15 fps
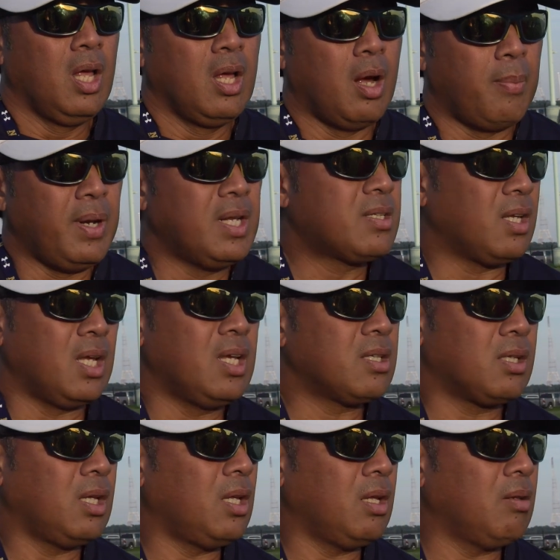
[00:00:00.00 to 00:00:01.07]
But,
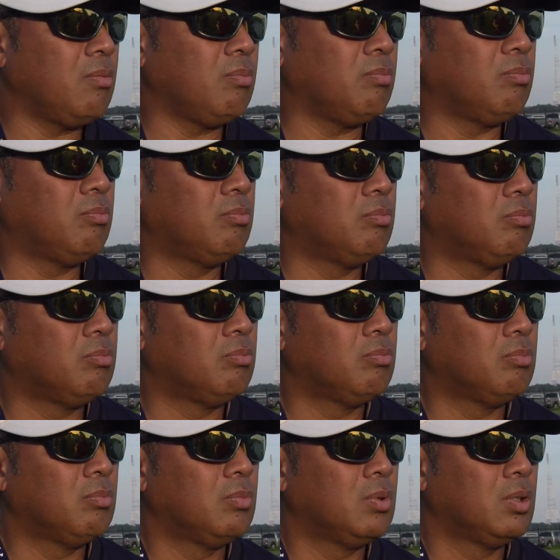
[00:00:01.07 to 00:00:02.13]
do you have some
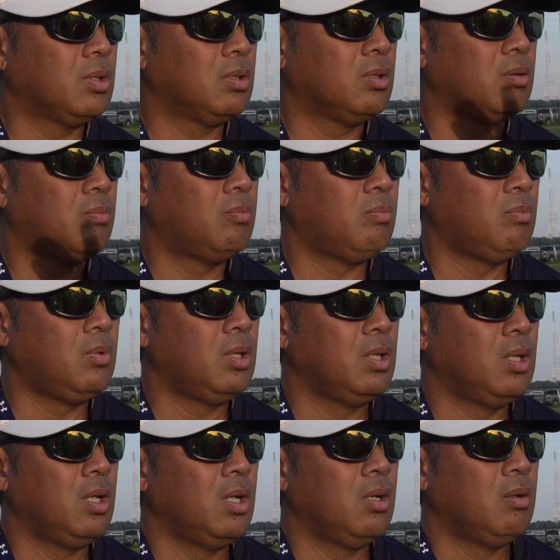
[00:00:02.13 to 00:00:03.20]
respect for him that he's hung in
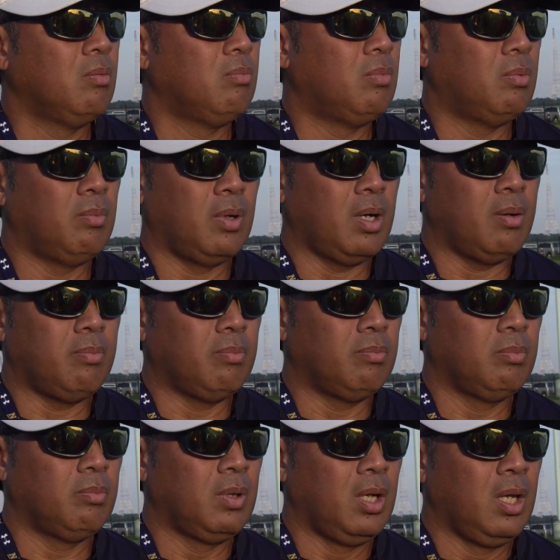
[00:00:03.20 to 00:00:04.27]
at Air Force for whatever it
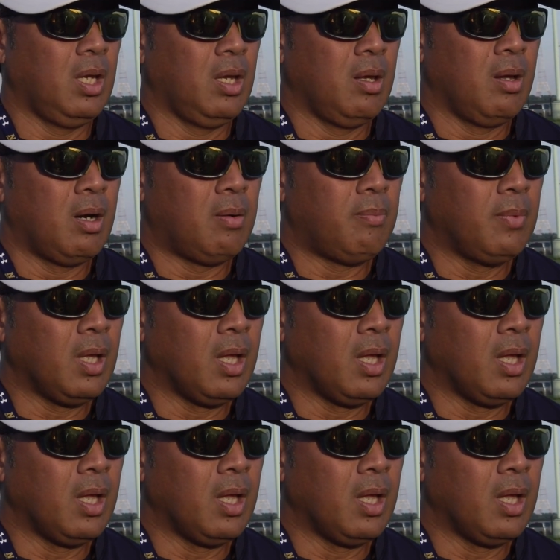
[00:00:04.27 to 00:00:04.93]
is, 12 years?